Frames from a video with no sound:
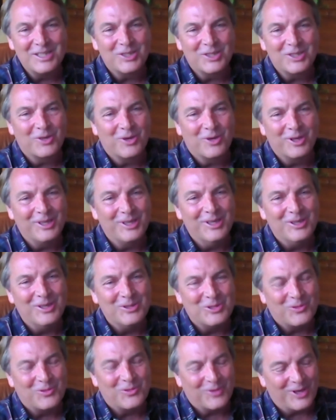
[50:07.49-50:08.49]
good
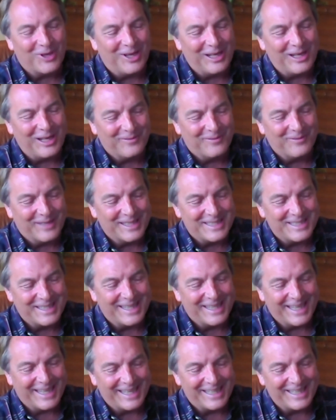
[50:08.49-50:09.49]
news for all of us,
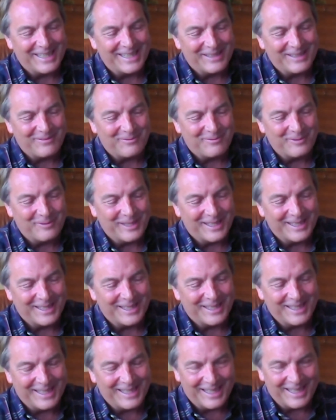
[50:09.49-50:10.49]
that if we can